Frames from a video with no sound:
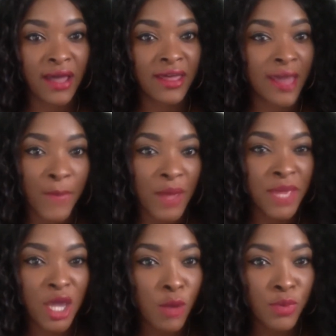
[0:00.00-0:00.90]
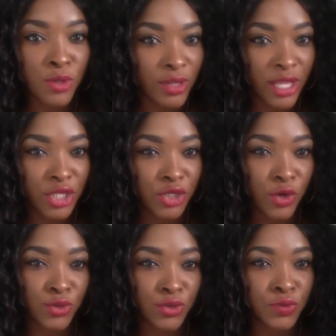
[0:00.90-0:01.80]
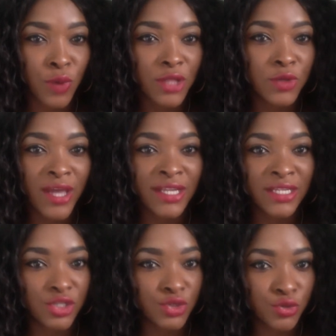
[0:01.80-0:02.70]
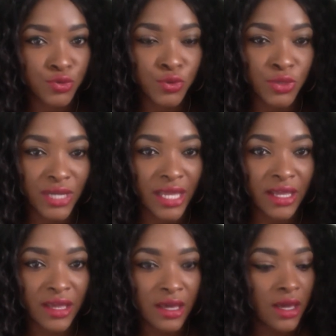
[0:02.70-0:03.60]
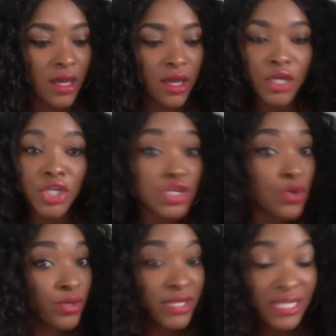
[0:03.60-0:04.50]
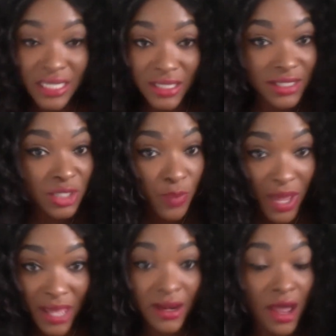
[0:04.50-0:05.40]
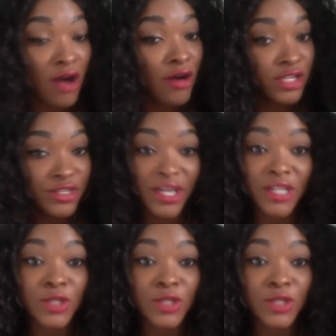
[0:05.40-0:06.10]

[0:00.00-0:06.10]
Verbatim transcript: get my makeup look like yours what do I need to do like you don't need to spend $100,